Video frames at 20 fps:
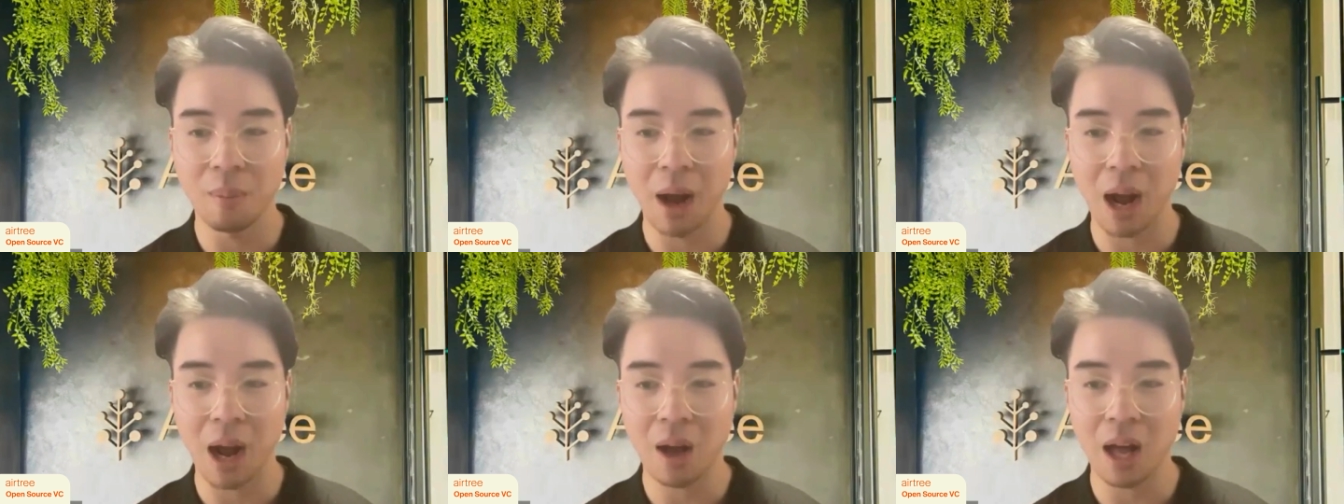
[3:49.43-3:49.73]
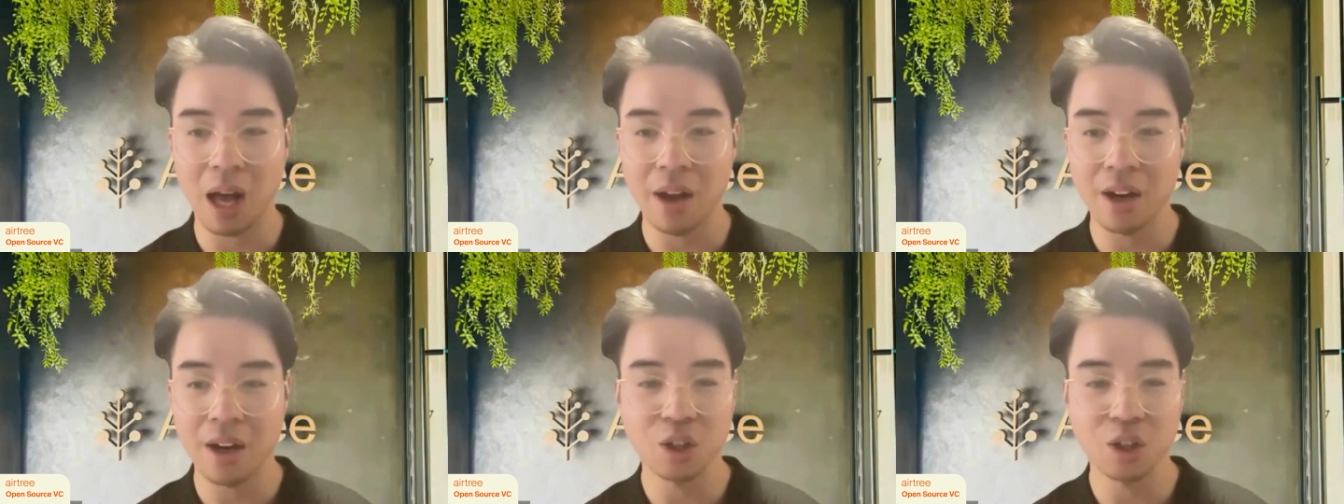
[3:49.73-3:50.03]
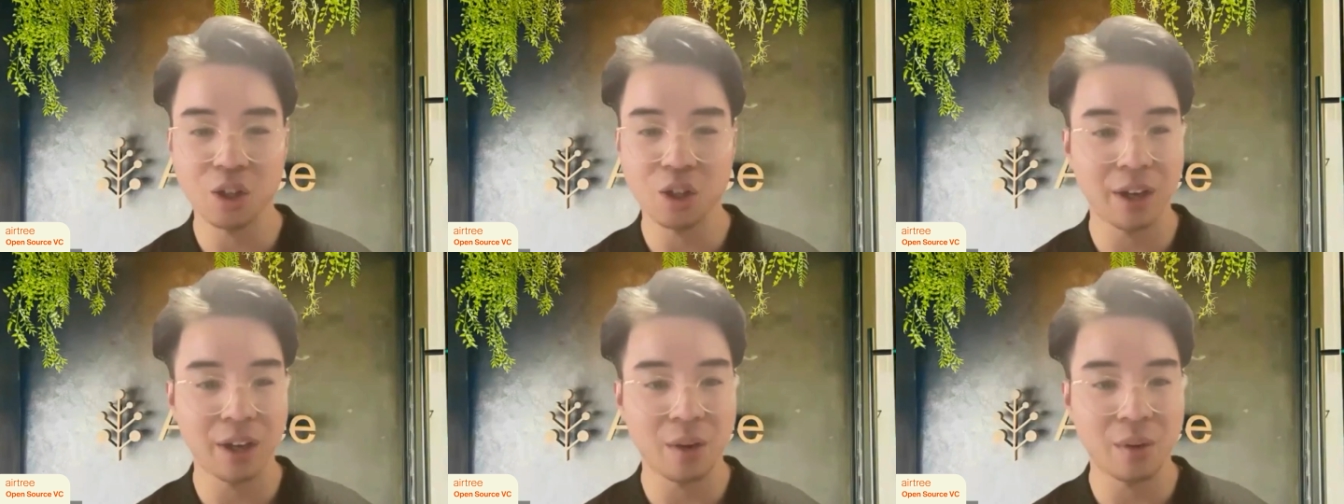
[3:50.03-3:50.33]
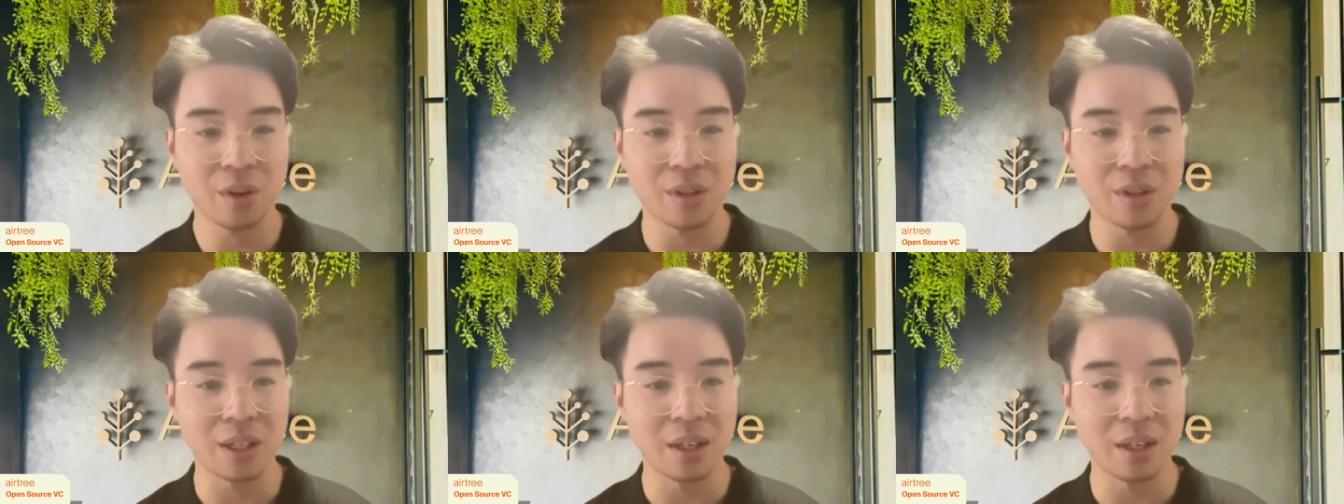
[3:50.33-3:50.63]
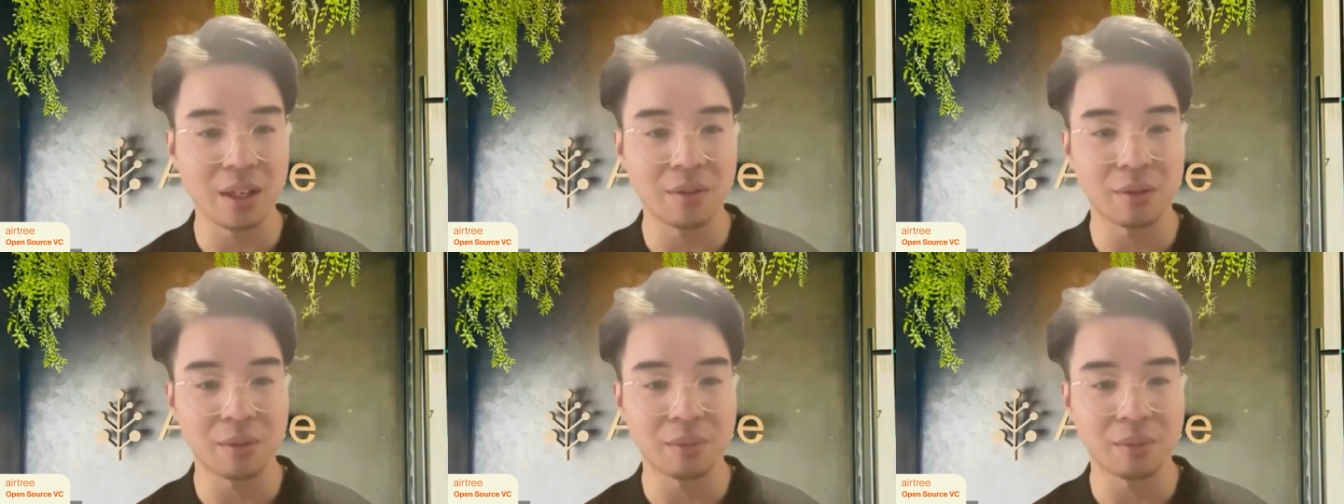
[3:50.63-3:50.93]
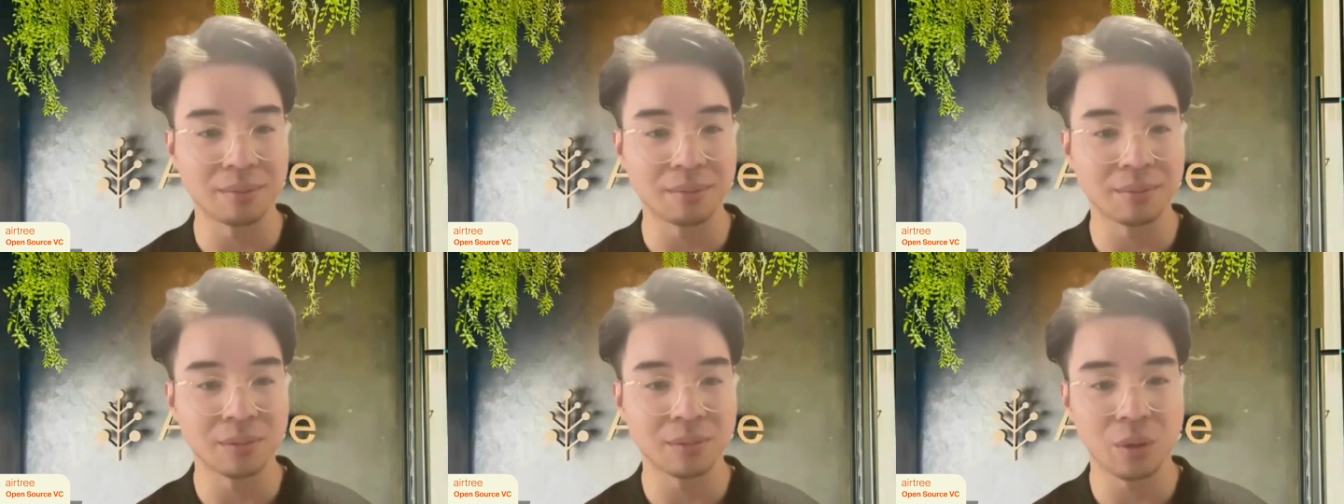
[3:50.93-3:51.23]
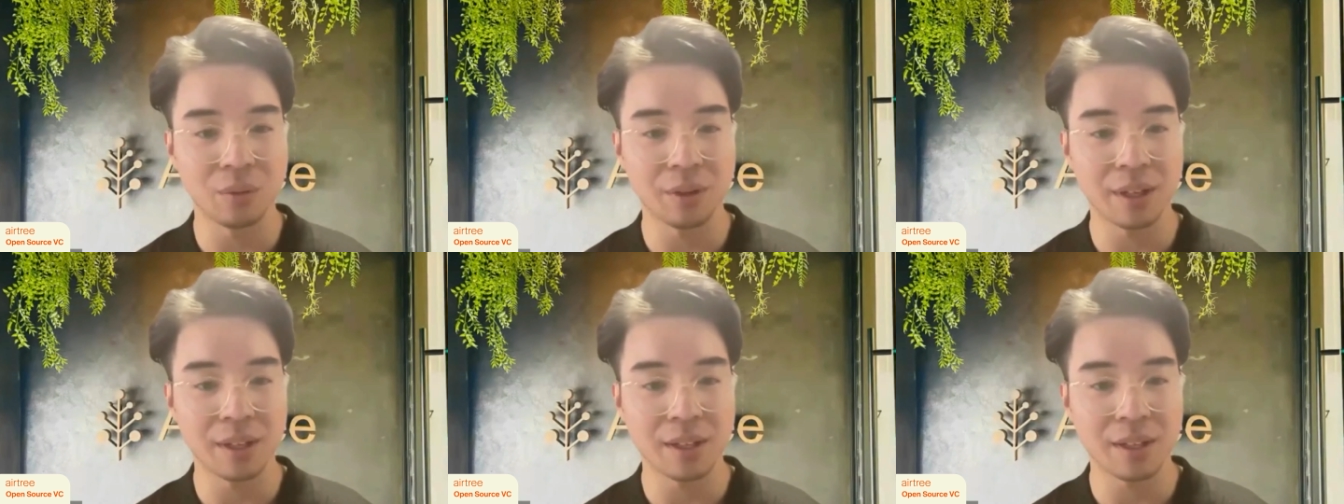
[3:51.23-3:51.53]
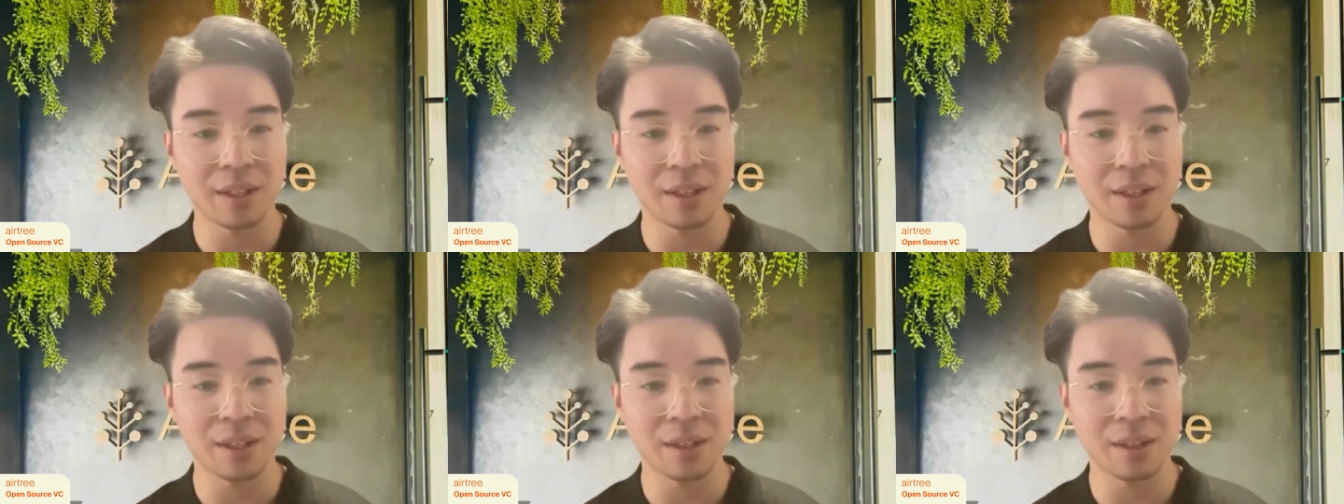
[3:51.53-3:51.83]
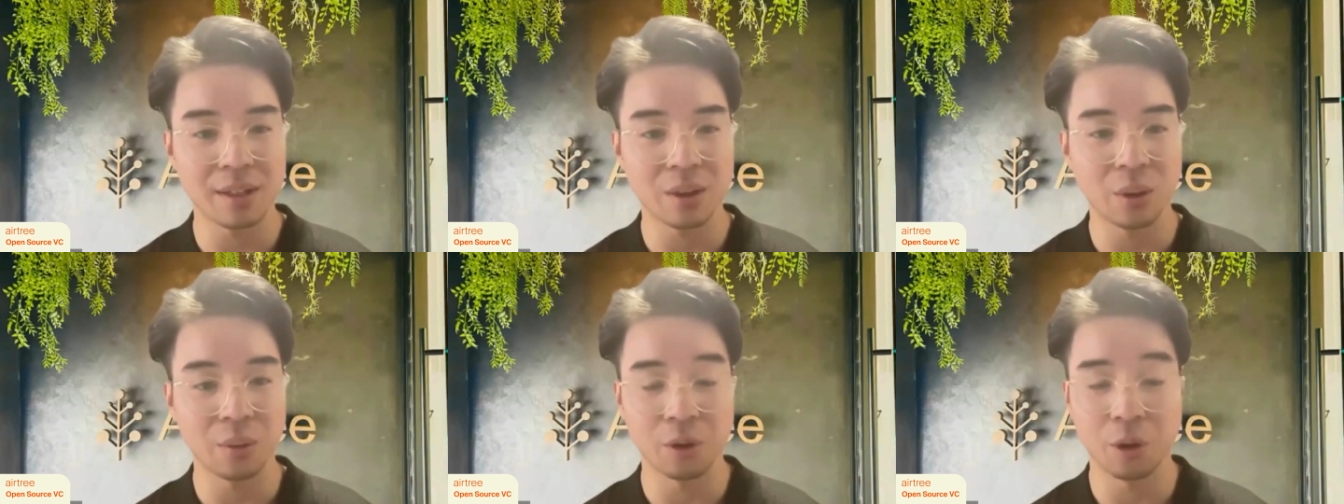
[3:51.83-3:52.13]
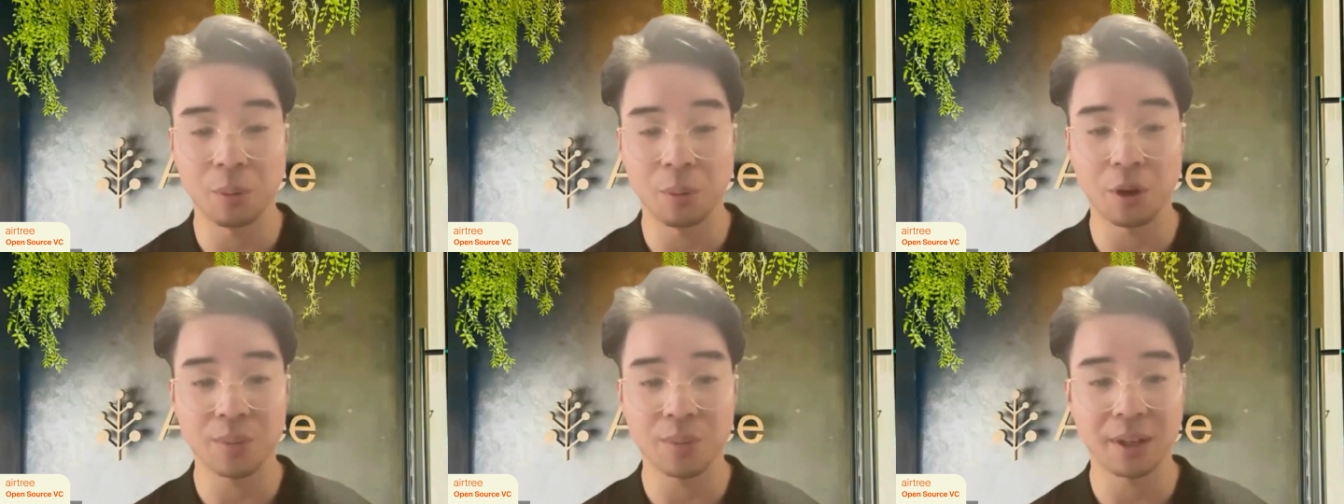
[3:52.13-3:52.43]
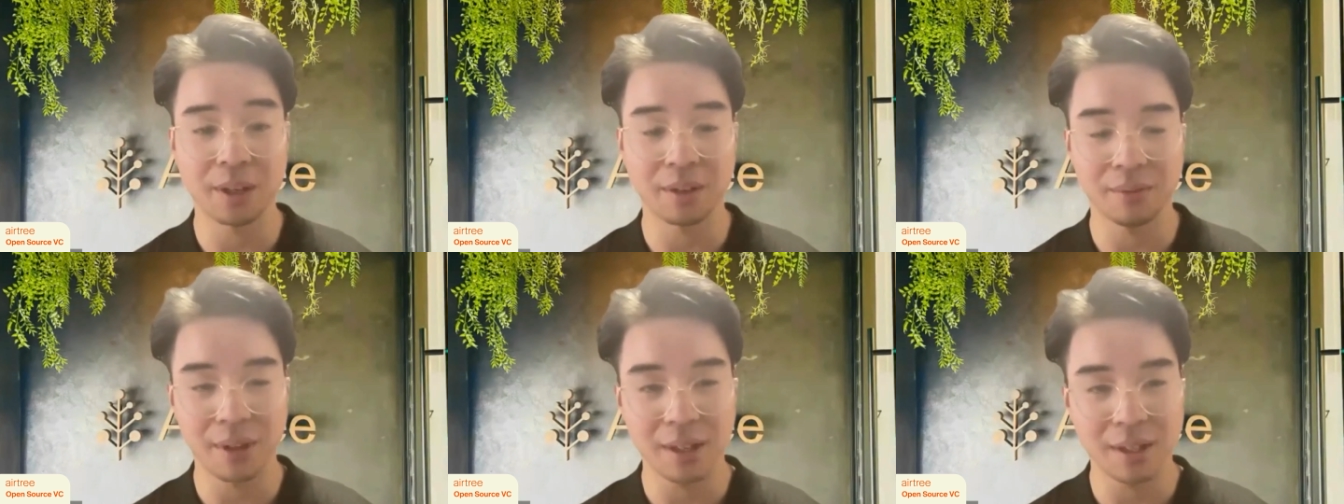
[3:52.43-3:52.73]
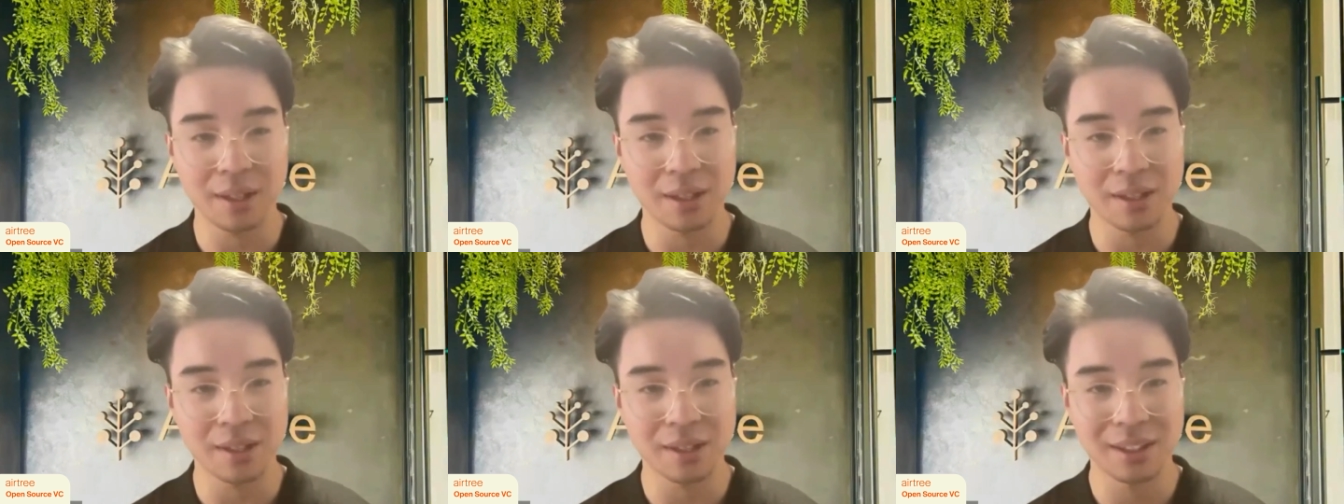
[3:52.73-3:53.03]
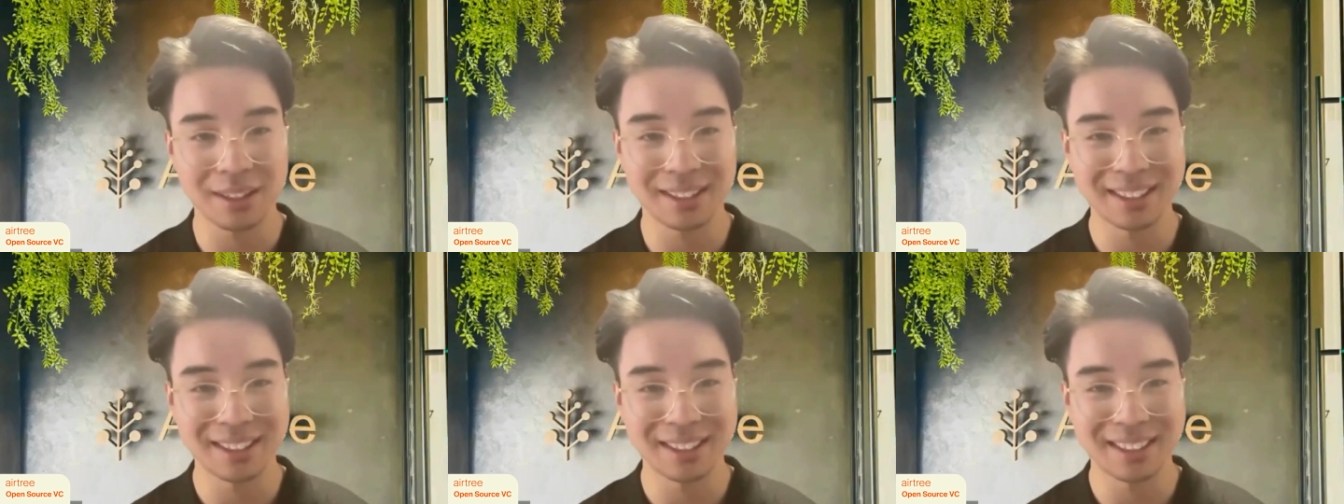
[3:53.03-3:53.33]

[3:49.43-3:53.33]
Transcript: How, how did you find it received from your investors or your prospect investors?